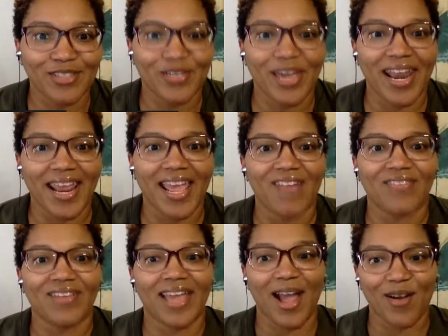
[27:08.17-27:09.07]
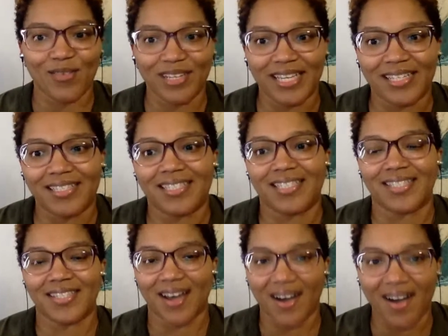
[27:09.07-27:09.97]
you got to have an outlet to
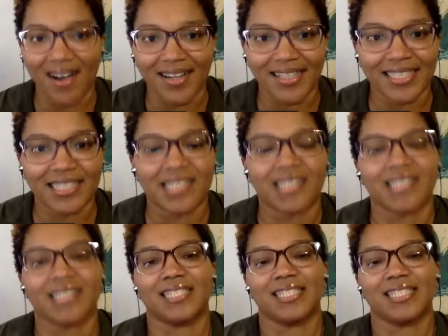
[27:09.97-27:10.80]
talk to.